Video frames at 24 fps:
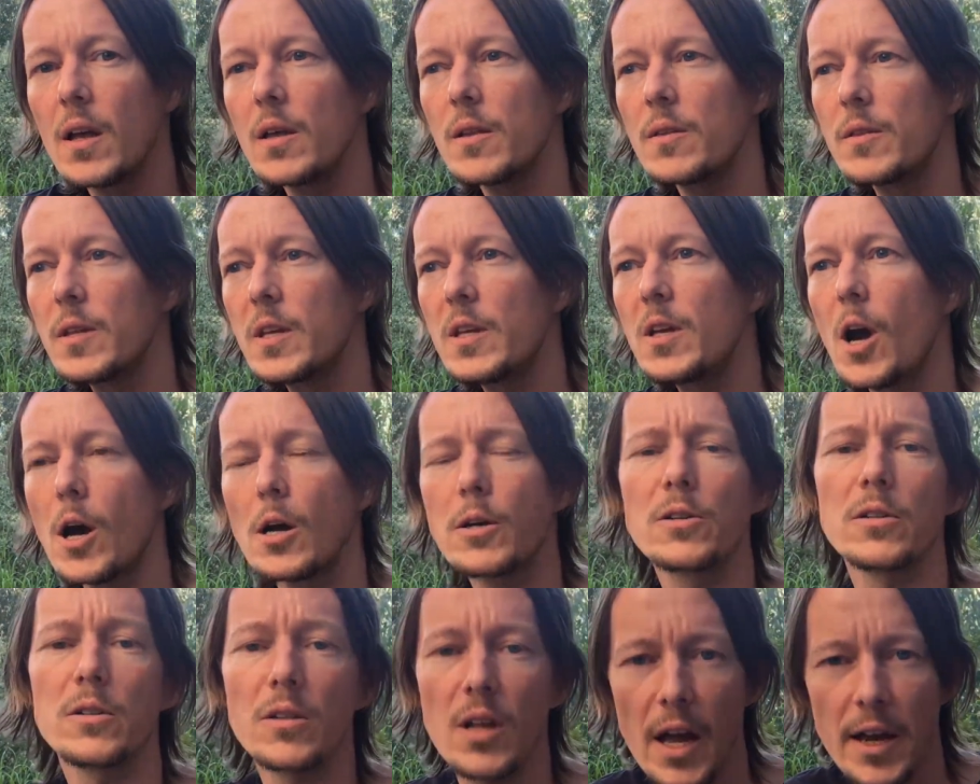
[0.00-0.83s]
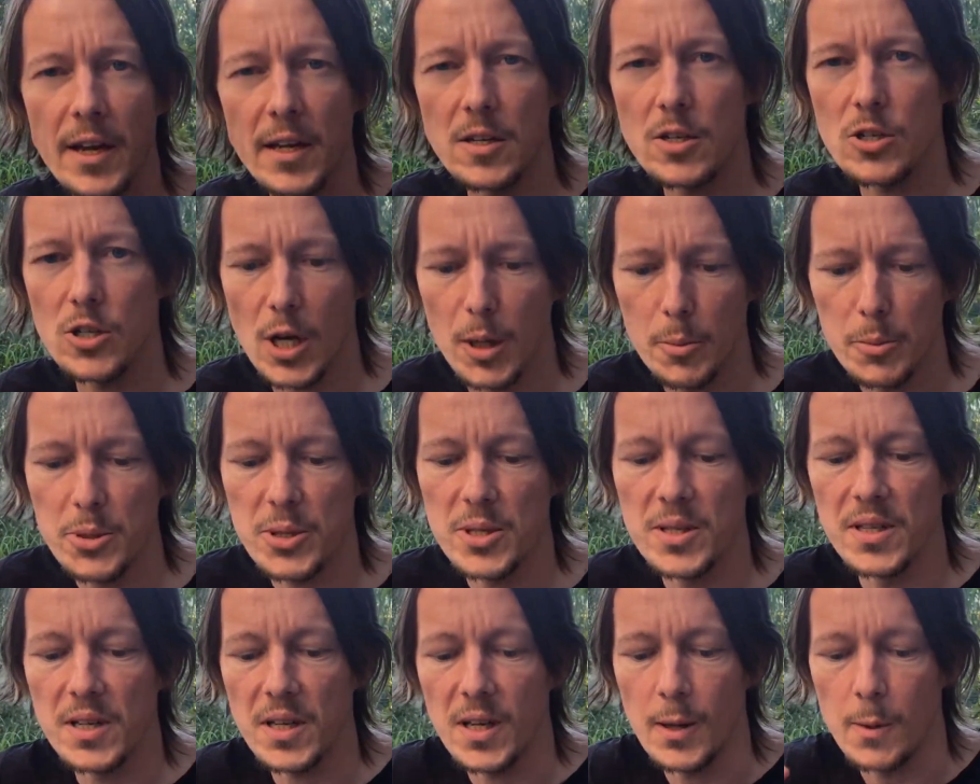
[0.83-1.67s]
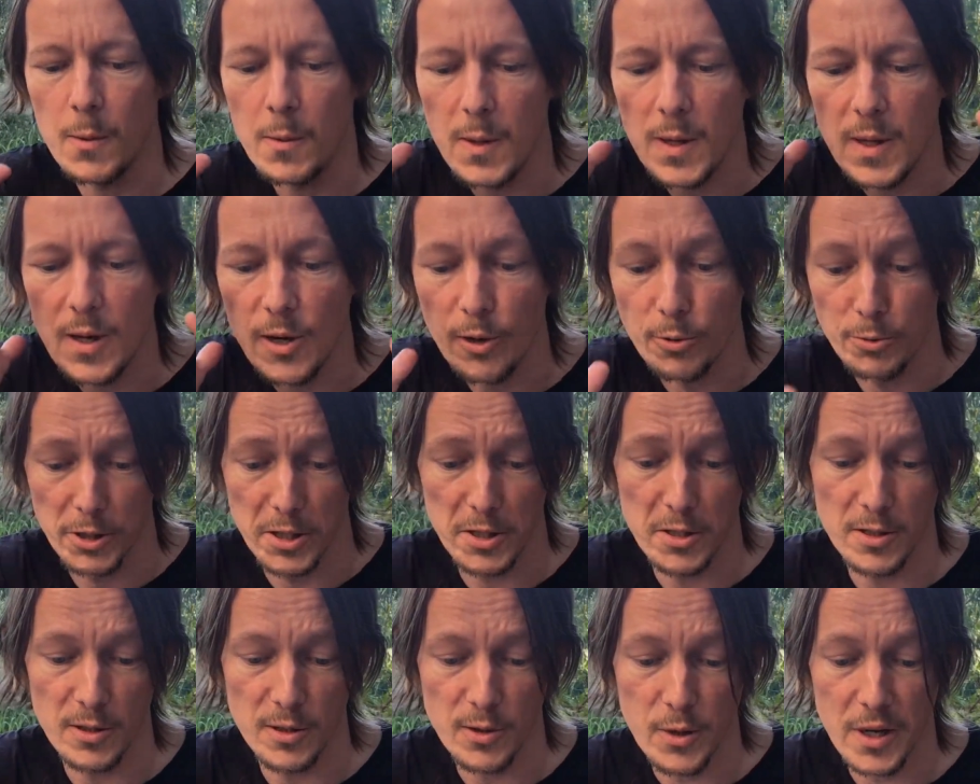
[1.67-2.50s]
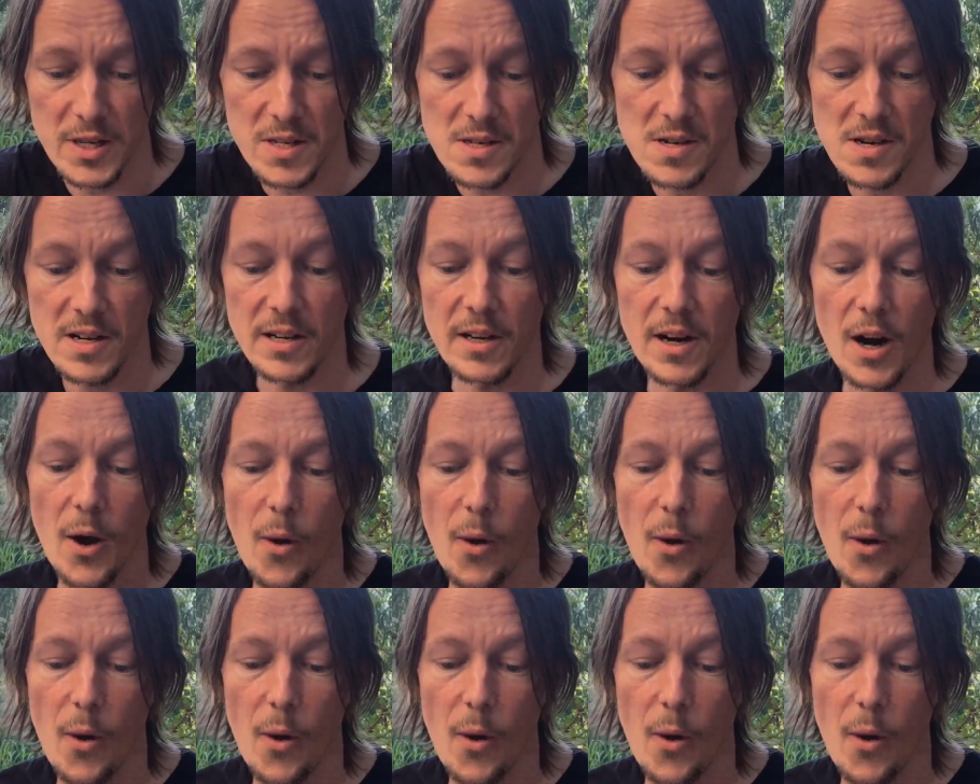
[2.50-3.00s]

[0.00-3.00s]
the underlying assumption in the original question here.